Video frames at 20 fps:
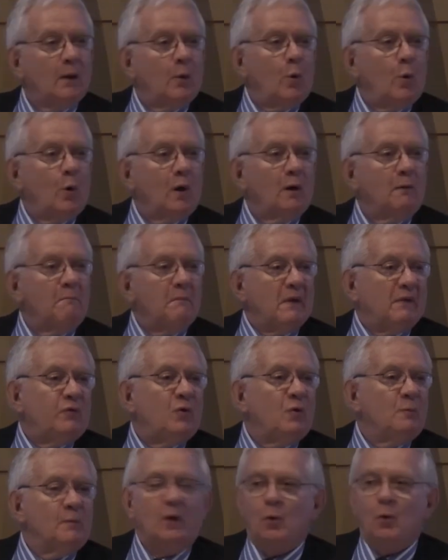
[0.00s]
Or
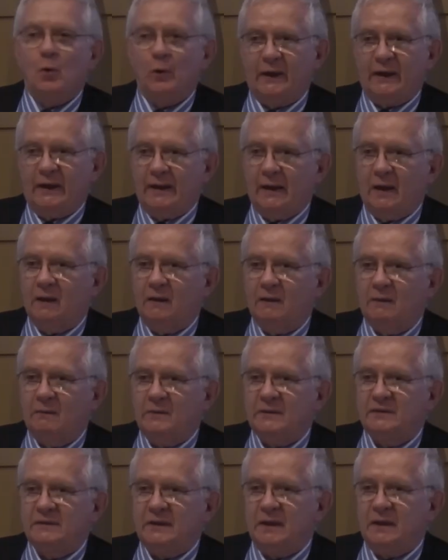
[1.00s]
Mafhum Hurriya
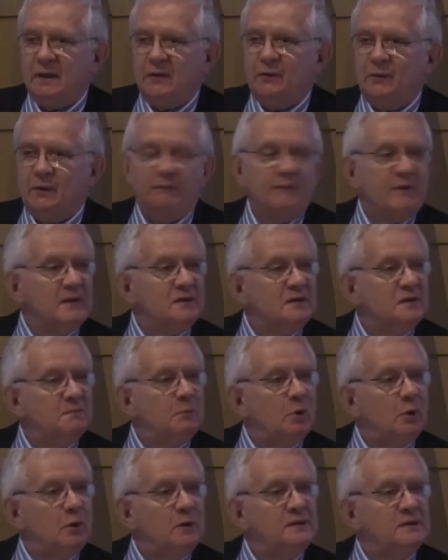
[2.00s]
was another of his
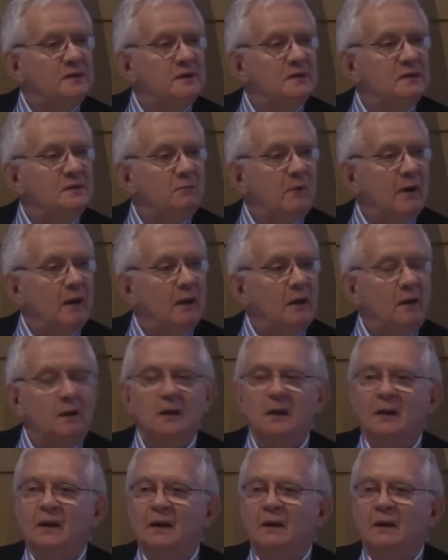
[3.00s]
books as well,